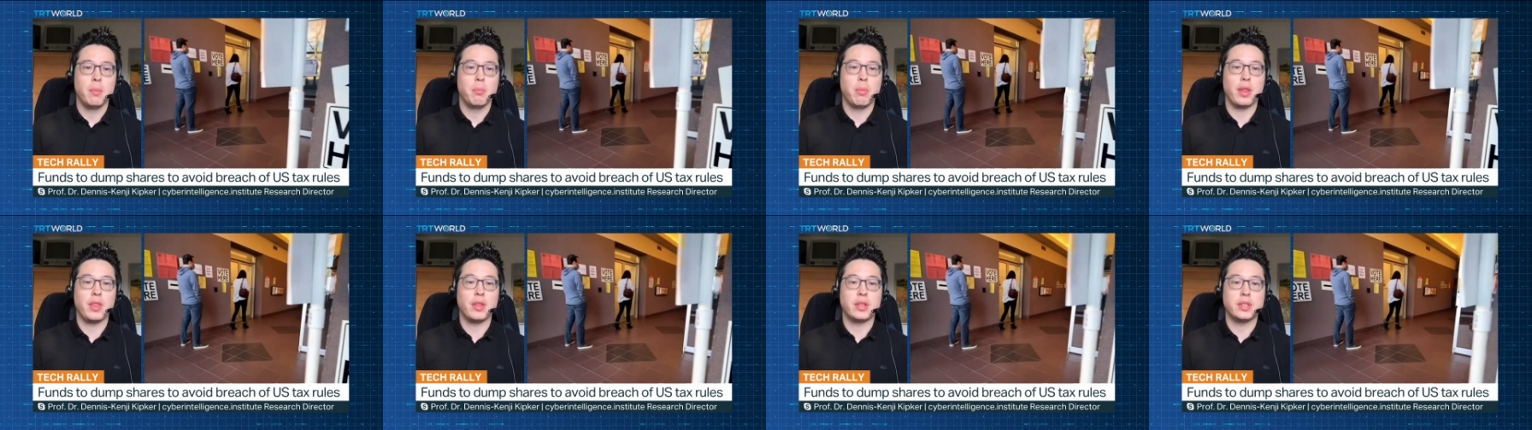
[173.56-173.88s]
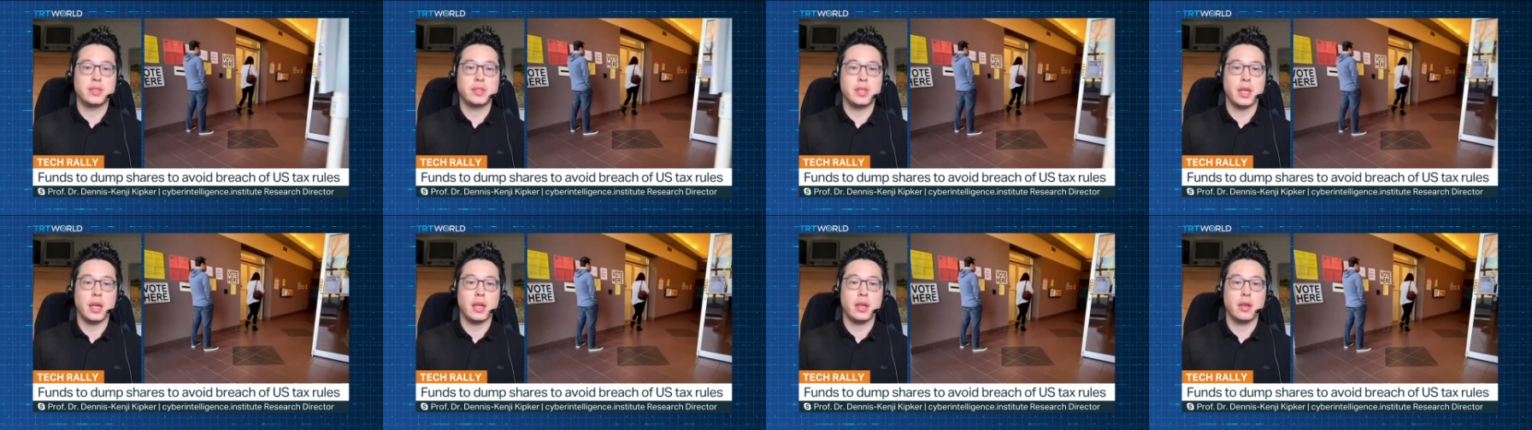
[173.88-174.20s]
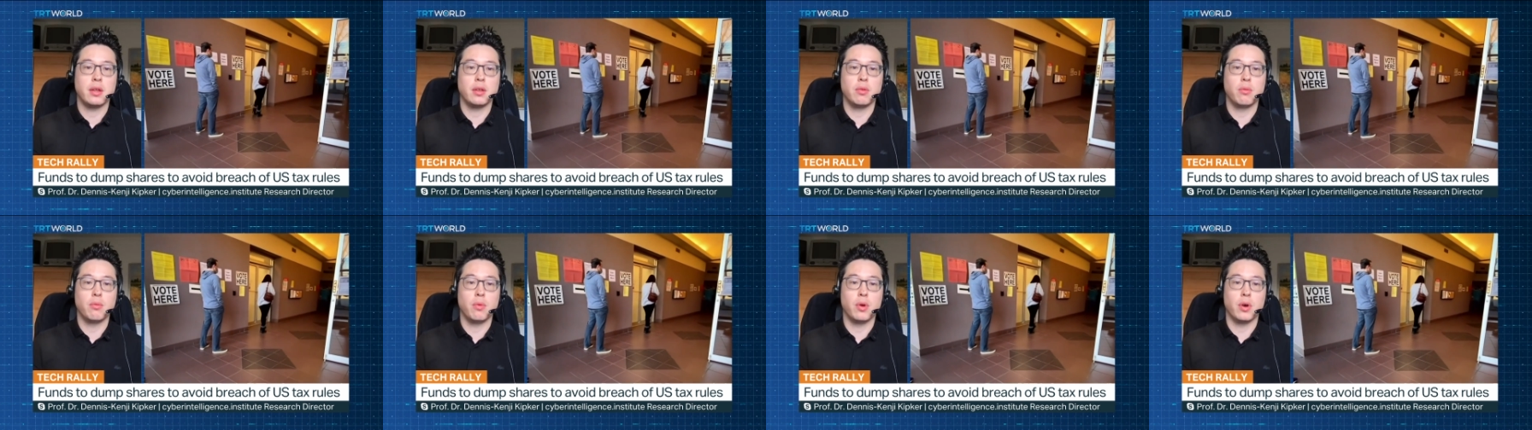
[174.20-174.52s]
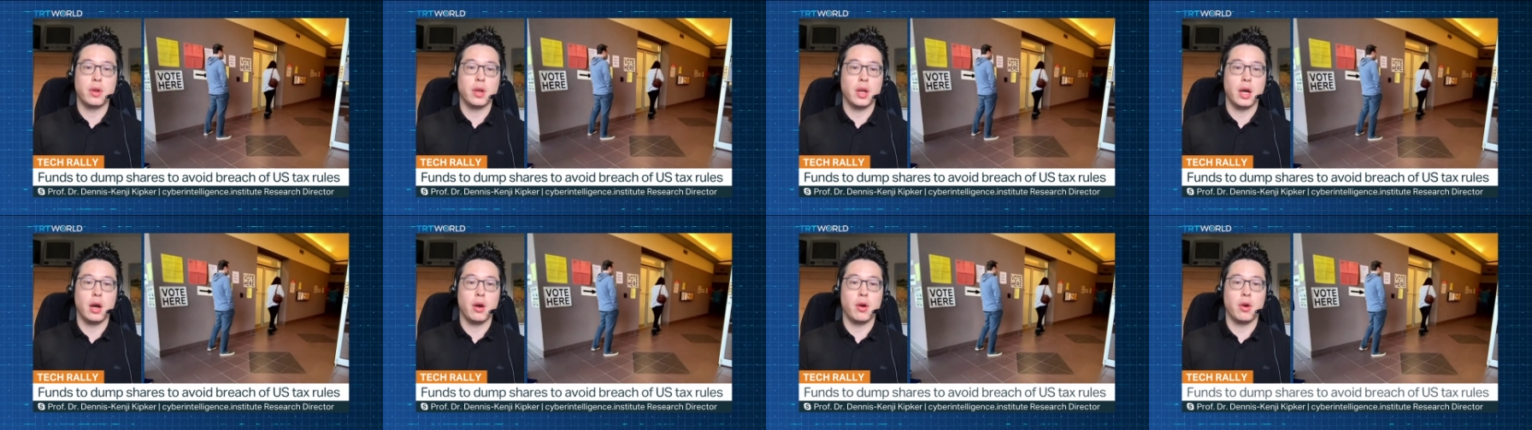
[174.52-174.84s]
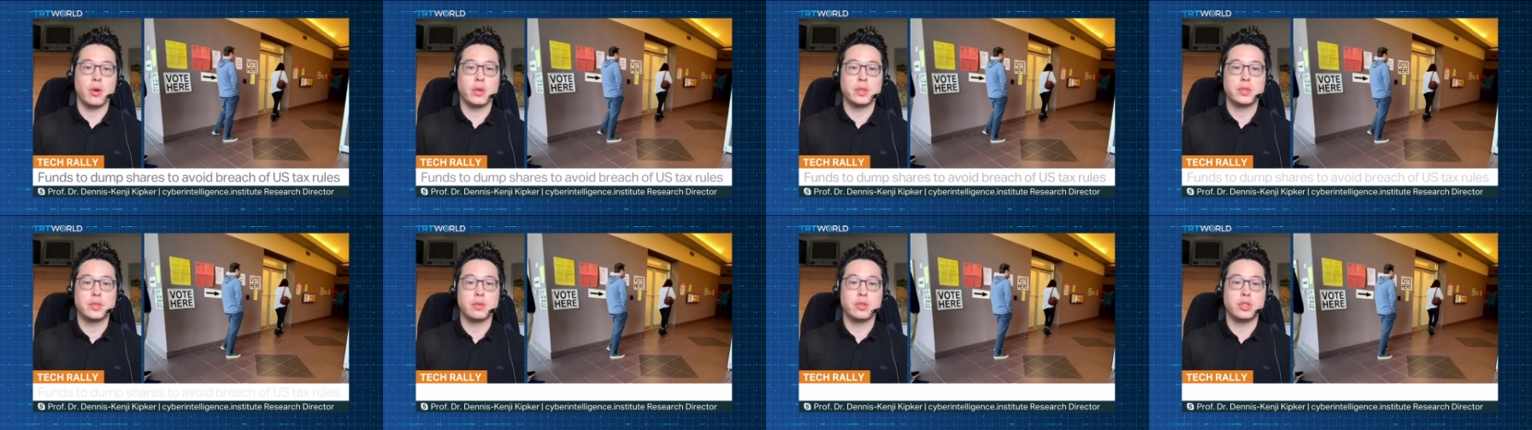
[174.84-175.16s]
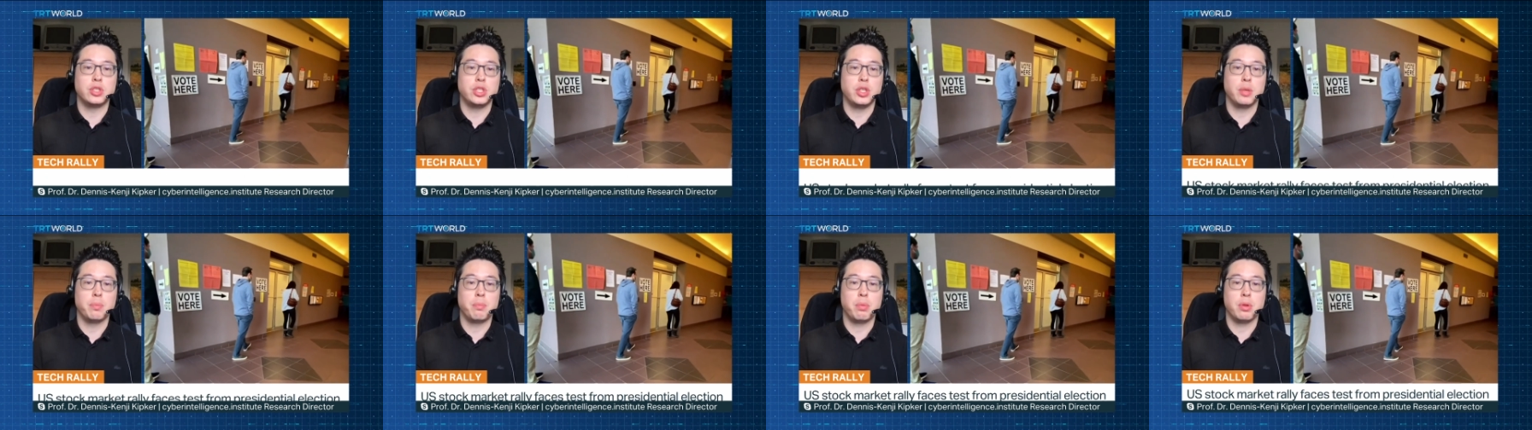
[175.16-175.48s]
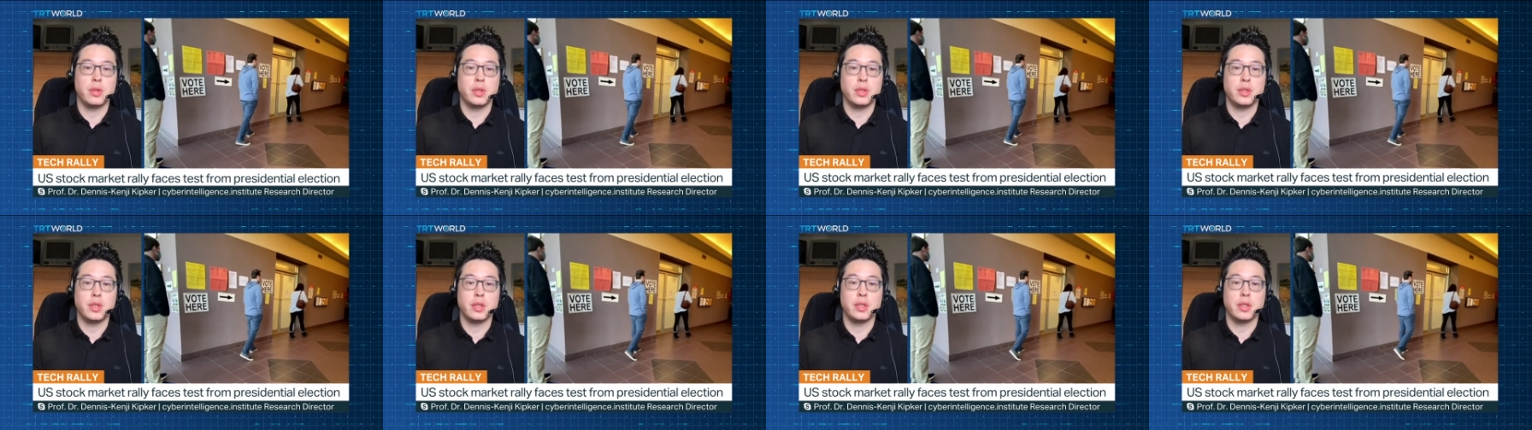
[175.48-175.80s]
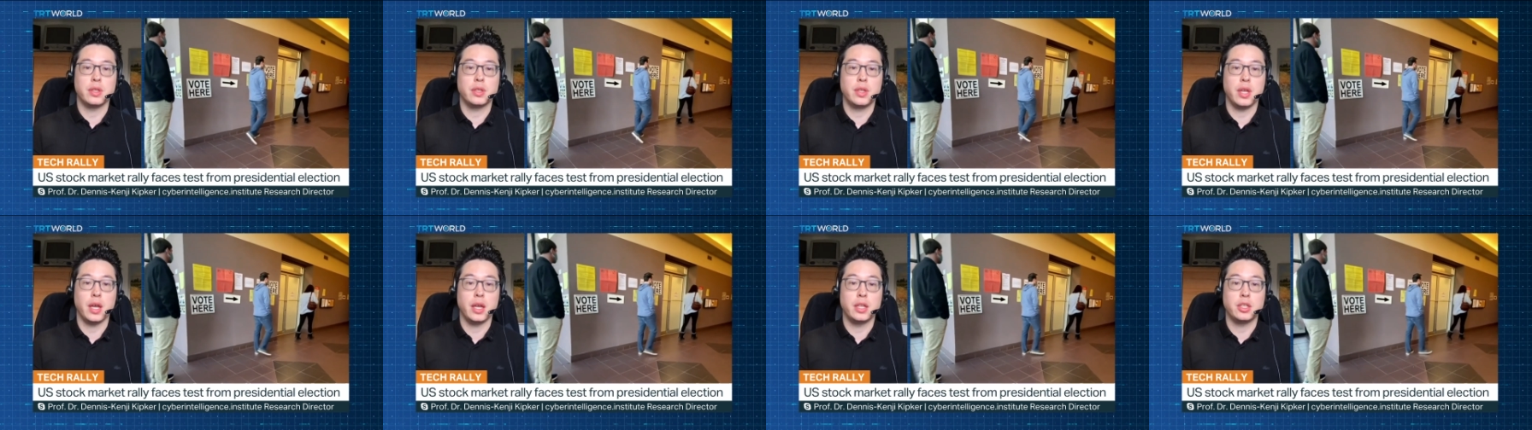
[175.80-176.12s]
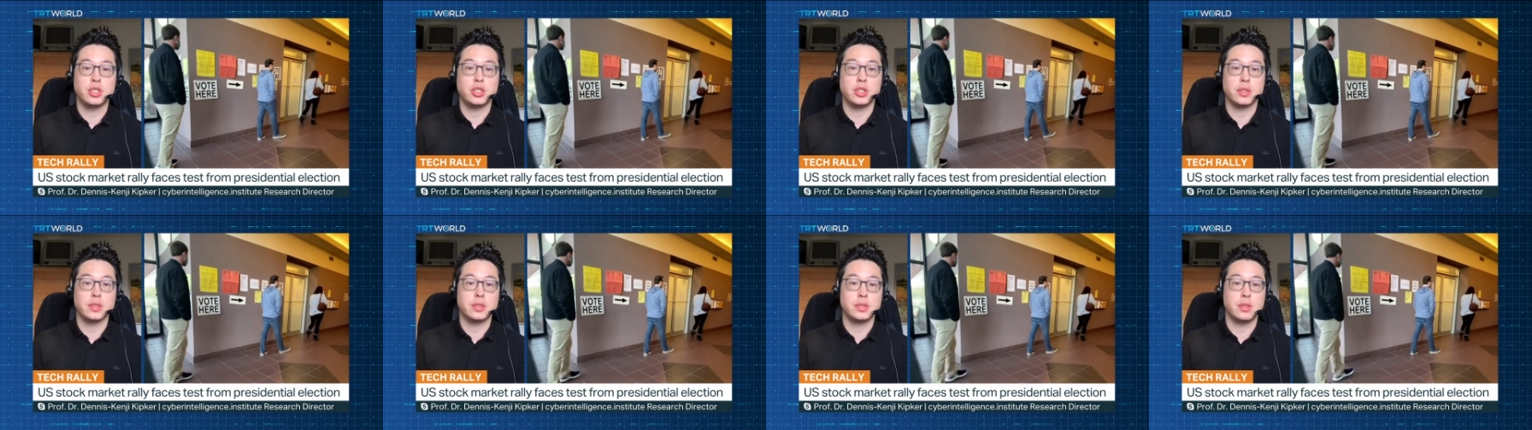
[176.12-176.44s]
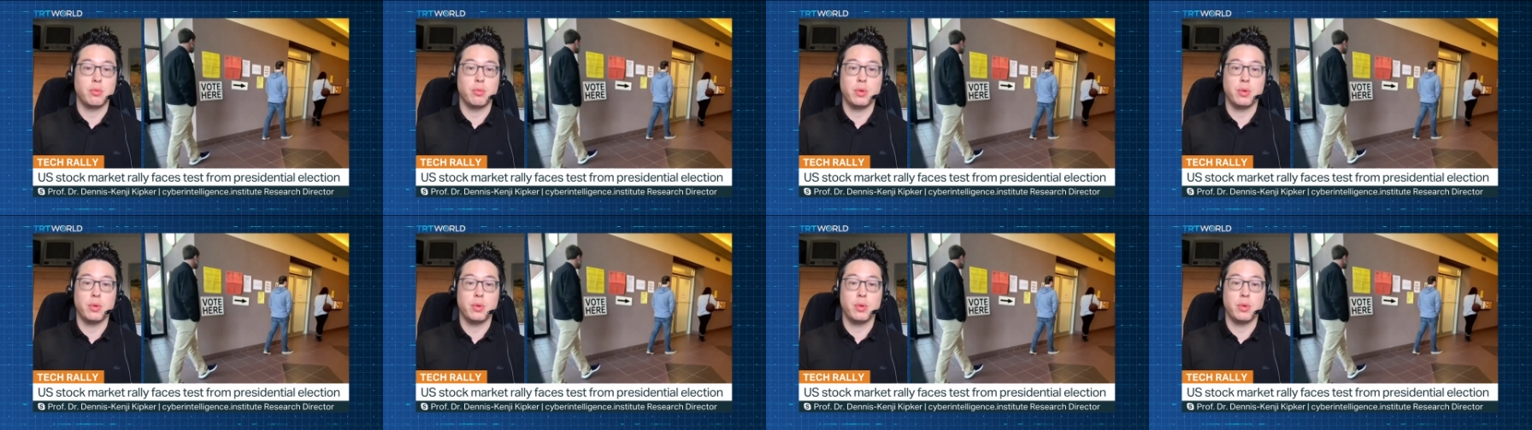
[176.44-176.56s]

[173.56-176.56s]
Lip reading: But the second one are also geopolitical tensions.